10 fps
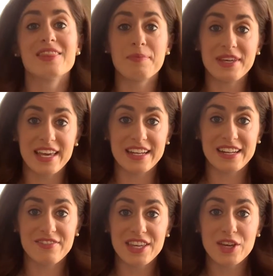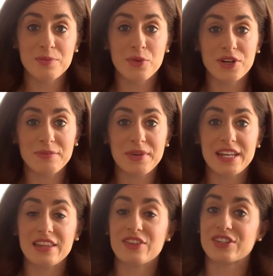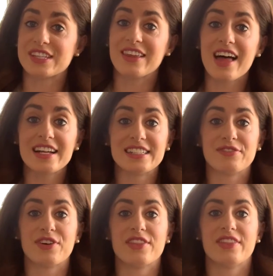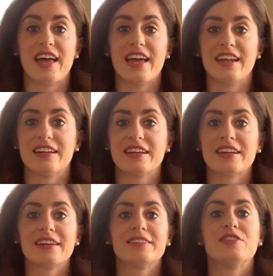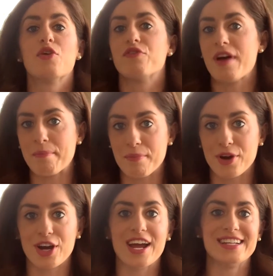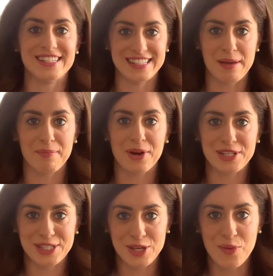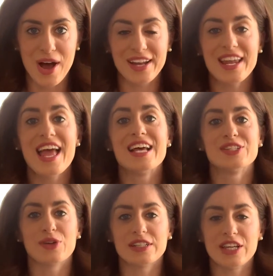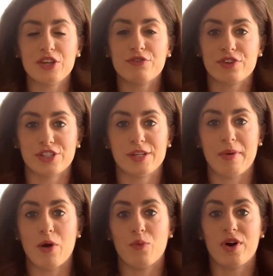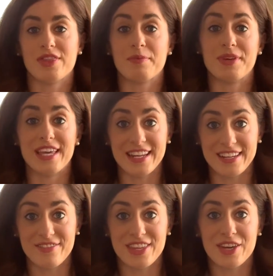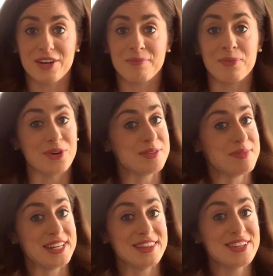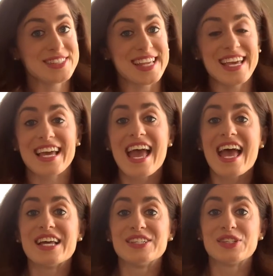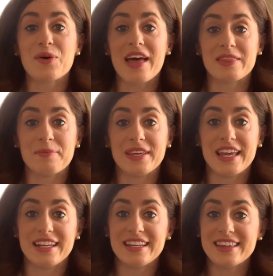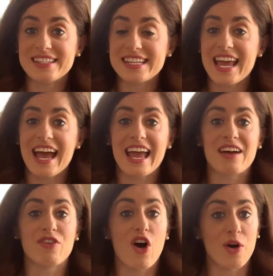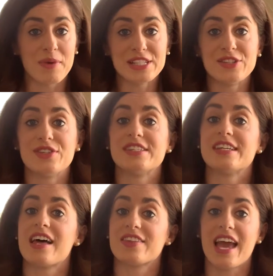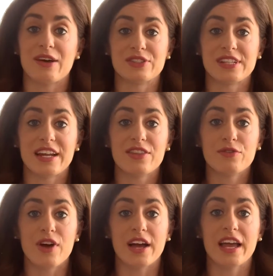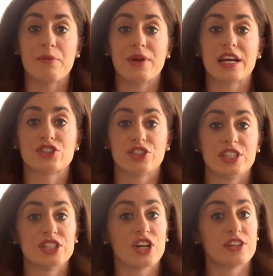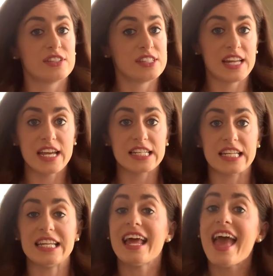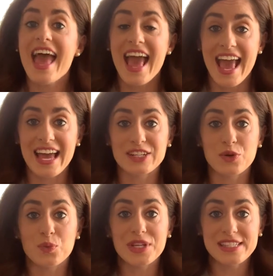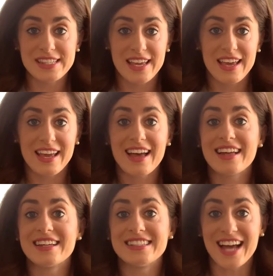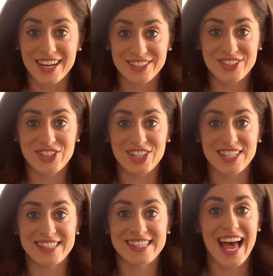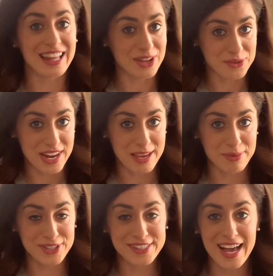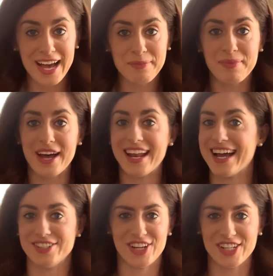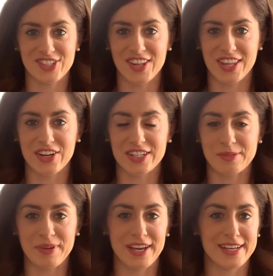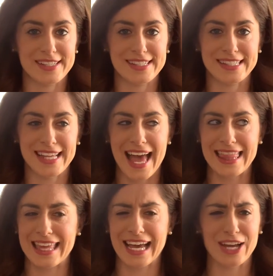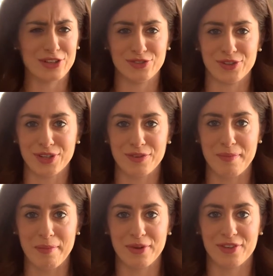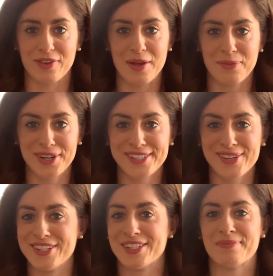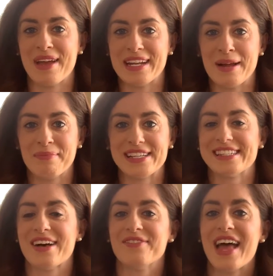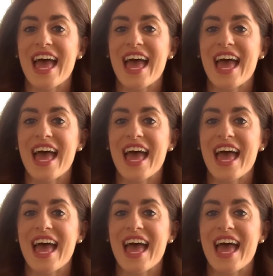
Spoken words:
The beginning of the year morning meeting looks a lot different than November and December and so on. So I'll tell you first about what the beginning of the year morning meeting looks like. So at the beginning of the day, I have all my students sit on the outside of the rug, and we actually start standing, and we sing Dr. Jean's Hello Neighbor song, but I changed the lyrics because I think I couldn't really remember the right words, so I just made it up myself.